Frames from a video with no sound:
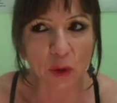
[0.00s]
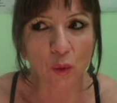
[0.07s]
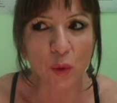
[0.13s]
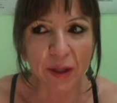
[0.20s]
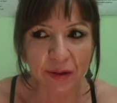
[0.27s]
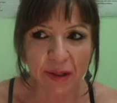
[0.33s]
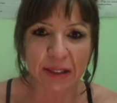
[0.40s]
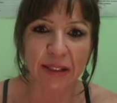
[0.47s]

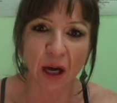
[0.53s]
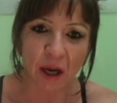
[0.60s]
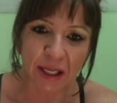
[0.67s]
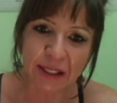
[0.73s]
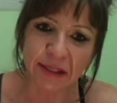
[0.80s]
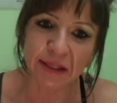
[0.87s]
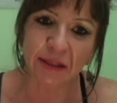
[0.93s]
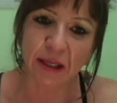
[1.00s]
with the
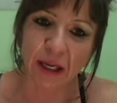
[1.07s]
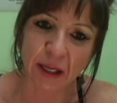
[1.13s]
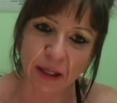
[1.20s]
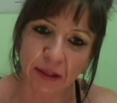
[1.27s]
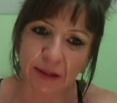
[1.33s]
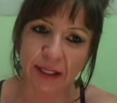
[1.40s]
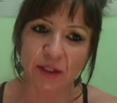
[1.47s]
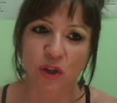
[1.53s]
diets
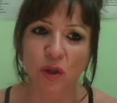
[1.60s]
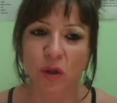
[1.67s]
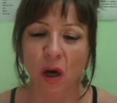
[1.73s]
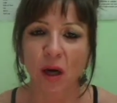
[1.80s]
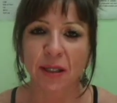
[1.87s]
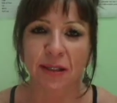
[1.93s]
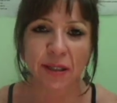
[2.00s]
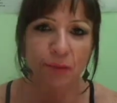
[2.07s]

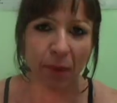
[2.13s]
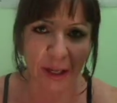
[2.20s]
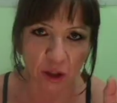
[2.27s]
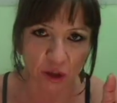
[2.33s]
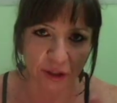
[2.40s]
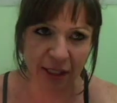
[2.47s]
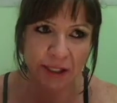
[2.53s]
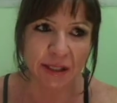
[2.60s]
that my
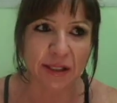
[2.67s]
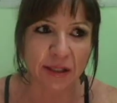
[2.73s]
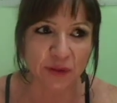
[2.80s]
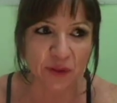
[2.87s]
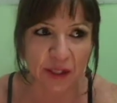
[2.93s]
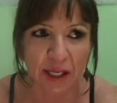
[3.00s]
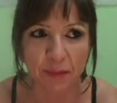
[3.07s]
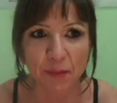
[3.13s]
contestants have
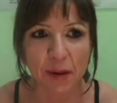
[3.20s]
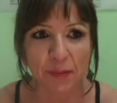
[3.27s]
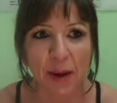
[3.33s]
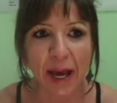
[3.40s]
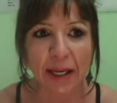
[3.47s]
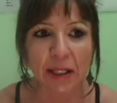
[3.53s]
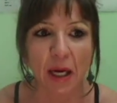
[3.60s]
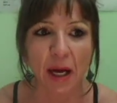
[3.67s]
sent me
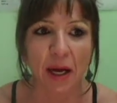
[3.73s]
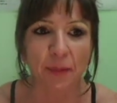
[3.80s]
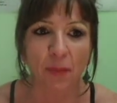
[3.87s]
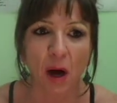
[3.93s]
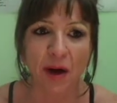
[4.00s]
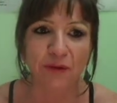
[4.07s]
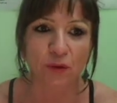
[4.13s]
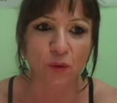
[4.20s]
back,
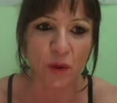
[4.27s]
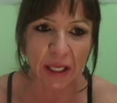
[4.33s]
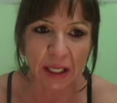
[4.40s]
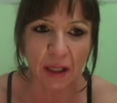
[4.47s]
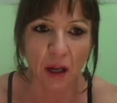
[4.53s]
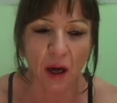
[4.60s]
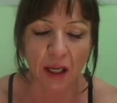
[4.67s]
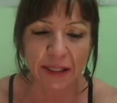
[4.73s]
I've
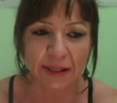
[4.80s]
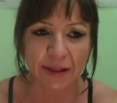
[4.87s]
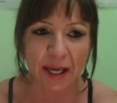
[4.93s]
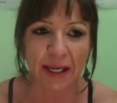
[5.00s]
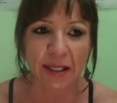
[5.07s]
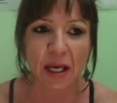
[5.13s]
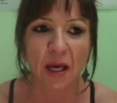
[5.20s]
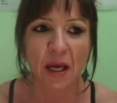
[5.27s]
realized
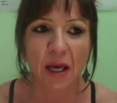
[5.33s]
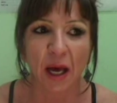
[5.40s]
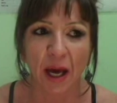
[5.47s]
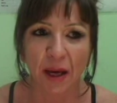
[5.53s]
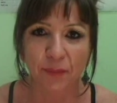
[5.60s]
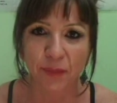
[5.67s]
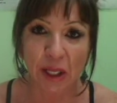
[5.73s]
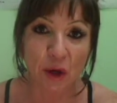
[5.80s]
that
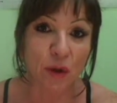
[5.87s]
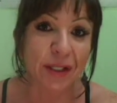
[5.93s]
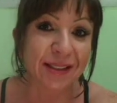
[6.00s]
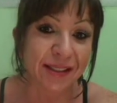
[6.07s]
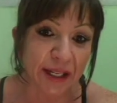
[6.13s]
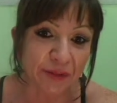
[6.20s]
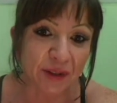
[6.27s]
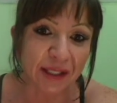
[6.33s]
there is
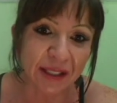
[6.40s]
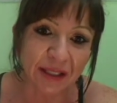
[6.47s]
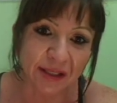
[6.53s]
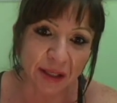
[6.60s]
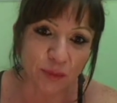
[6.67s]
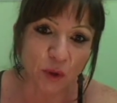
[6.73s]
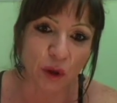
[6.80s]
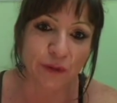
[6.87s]
definitely
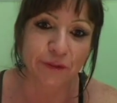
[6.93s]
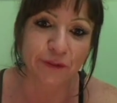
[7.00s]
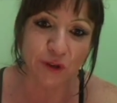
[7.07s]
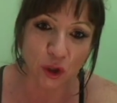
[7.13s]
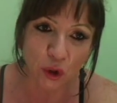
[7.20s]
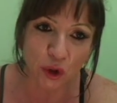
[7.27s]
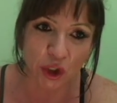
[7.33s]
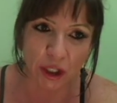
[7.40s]
some
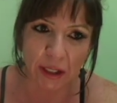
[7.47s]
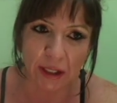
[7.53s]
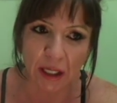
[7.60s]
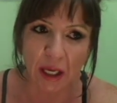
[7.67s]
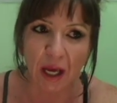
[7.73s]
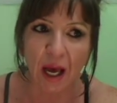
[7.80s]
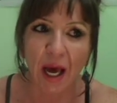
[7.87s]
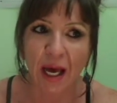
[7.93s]
confusion
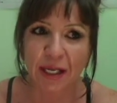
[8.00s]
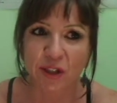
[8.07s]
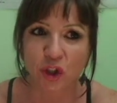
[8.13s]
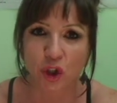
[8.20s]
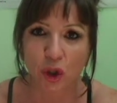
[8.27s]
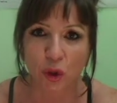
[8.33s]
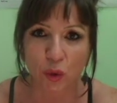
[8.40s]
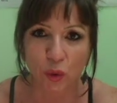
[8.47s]
as
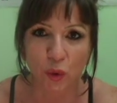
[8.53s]
to